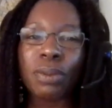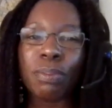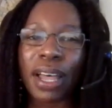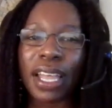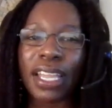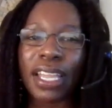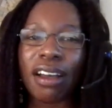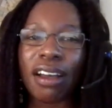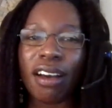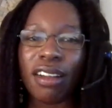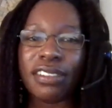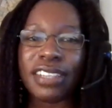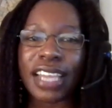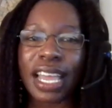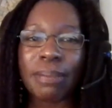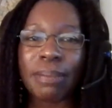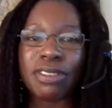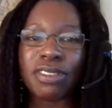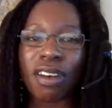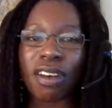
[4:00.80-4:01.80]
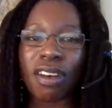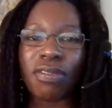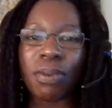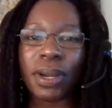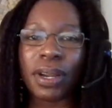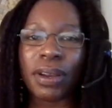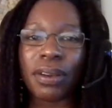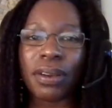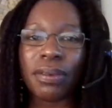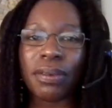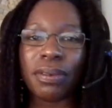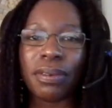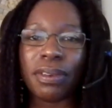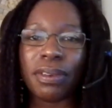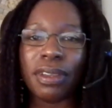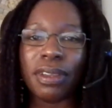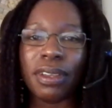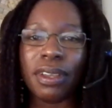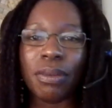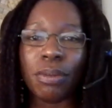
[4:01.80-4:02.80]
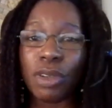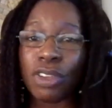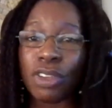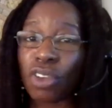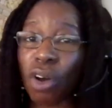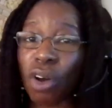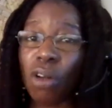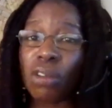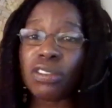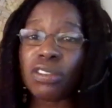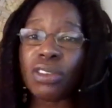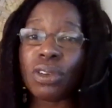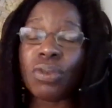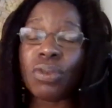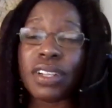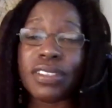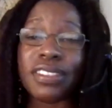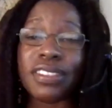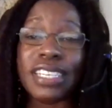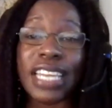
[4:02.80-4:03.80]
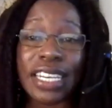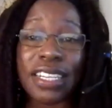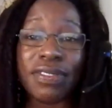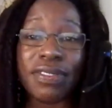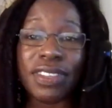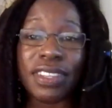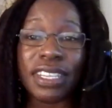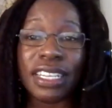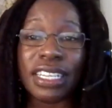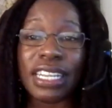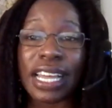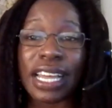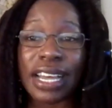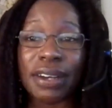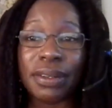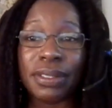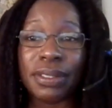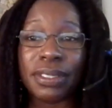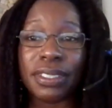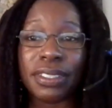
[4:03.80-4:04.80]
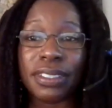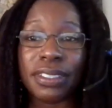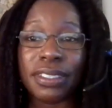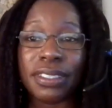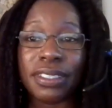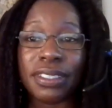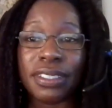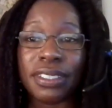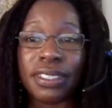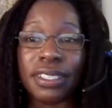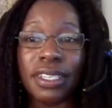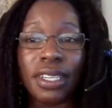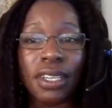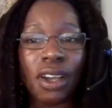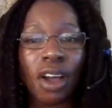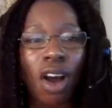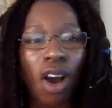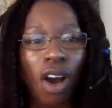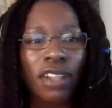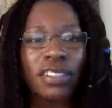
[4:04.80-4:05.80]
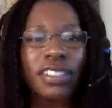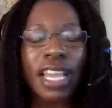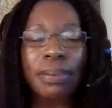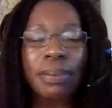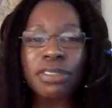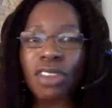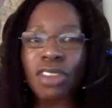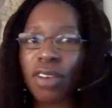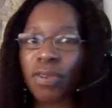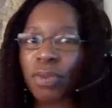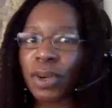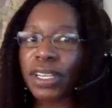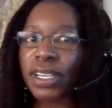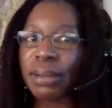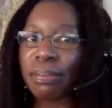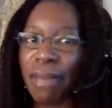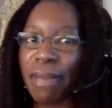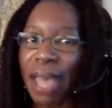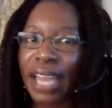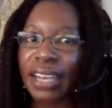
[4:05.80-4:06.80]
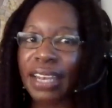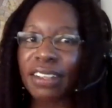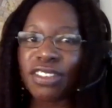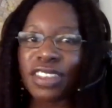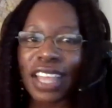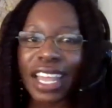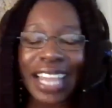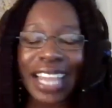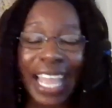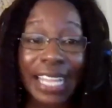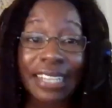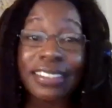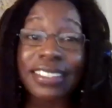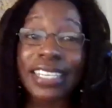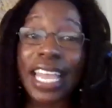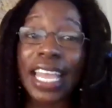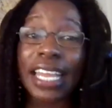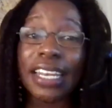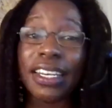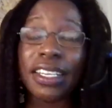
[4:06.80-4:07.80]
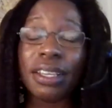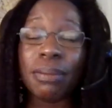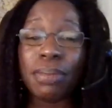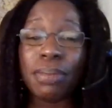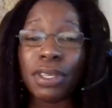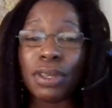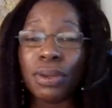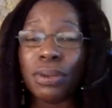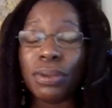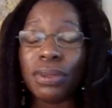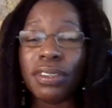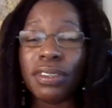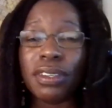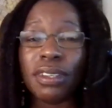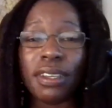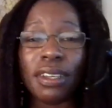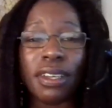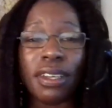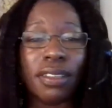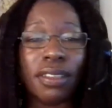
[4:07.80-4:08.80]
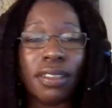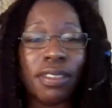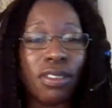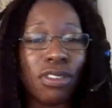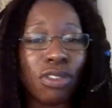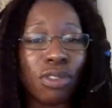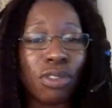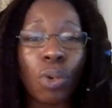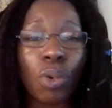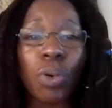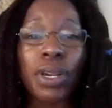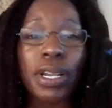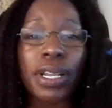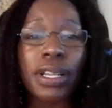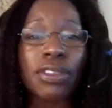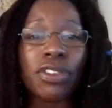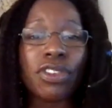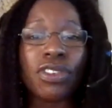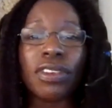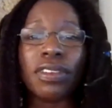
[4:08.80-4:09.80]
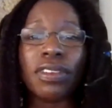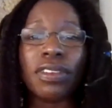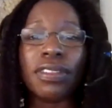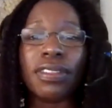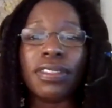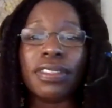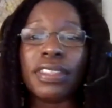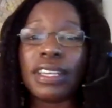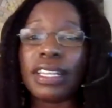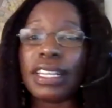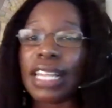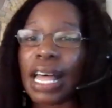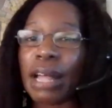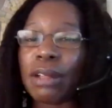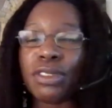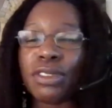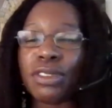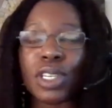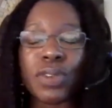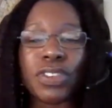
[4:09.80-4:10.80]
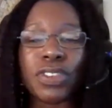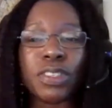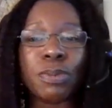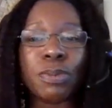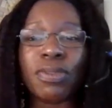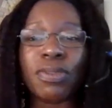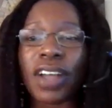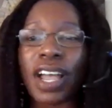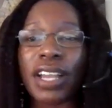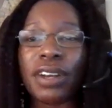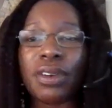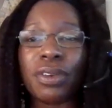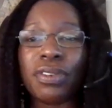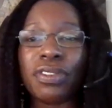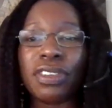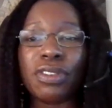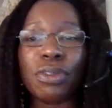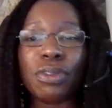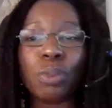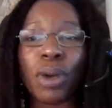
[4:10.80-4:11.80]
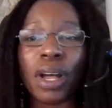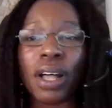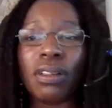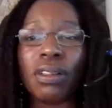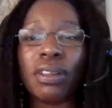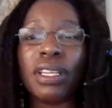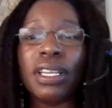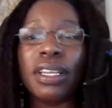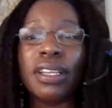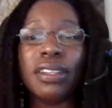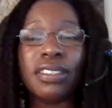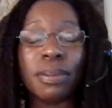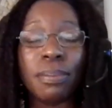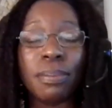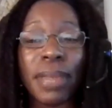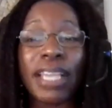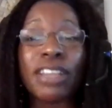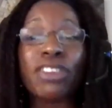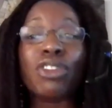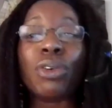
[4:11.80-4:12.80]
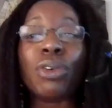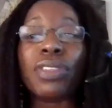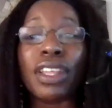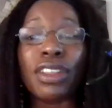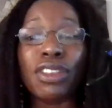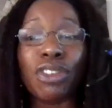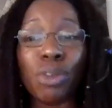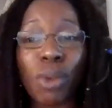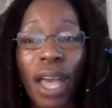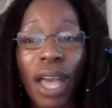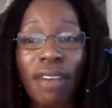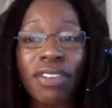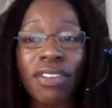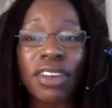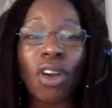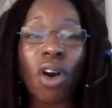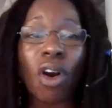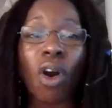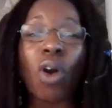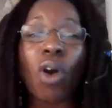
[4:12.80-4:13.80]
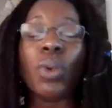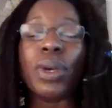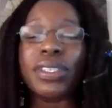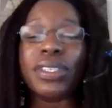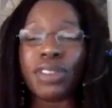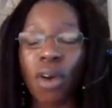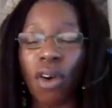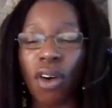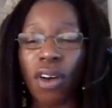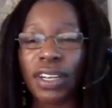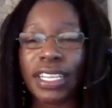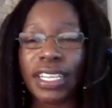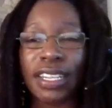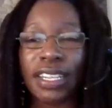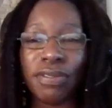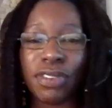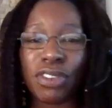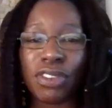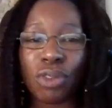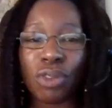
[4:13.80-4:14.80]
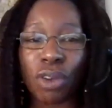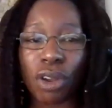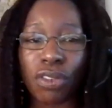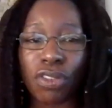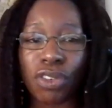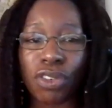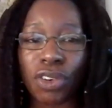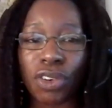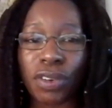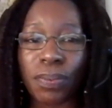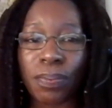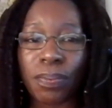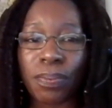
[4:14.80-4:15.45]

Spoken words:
by ONTAP software, which also runs native in the cloud. ONTAP software can manage that end-to-end compute, the storage, the cloud service providers as well, to make sure that you have an always-on infrastructure.